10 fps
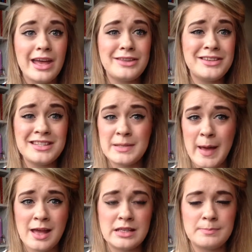This
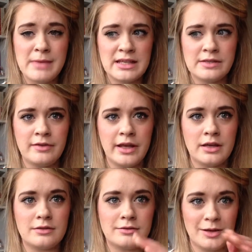depends massively
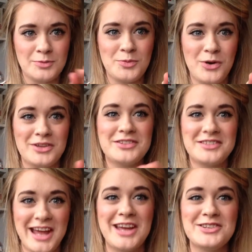at like what
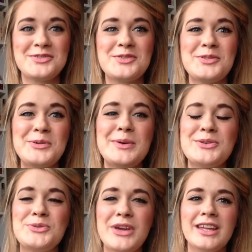stage of school we're
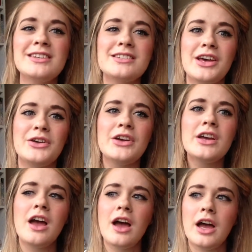talking. So,
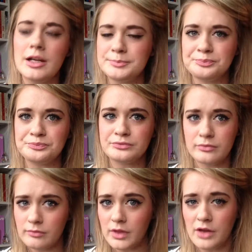
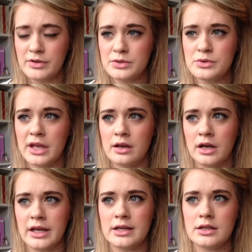if we're talking
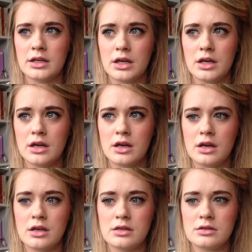like
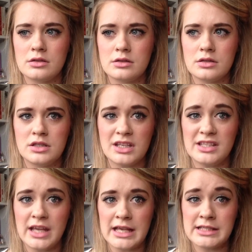
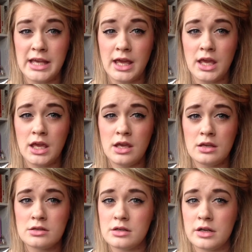GCSE
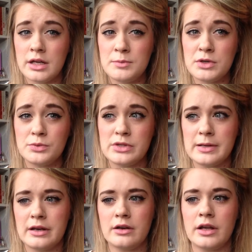time, which was
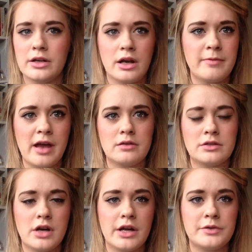like
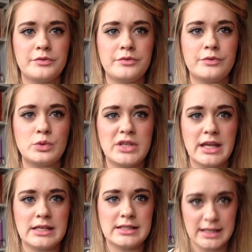around kind of
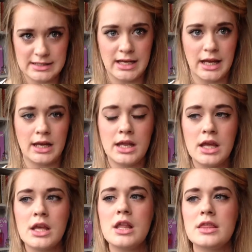14 to 16,
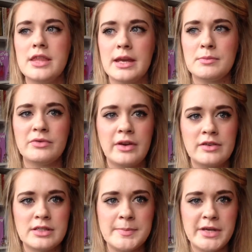then my
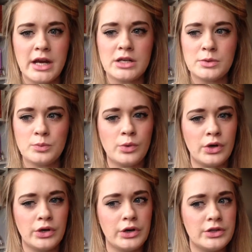favourite subject
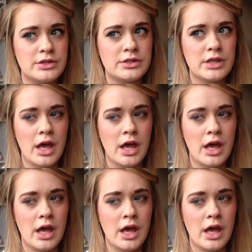was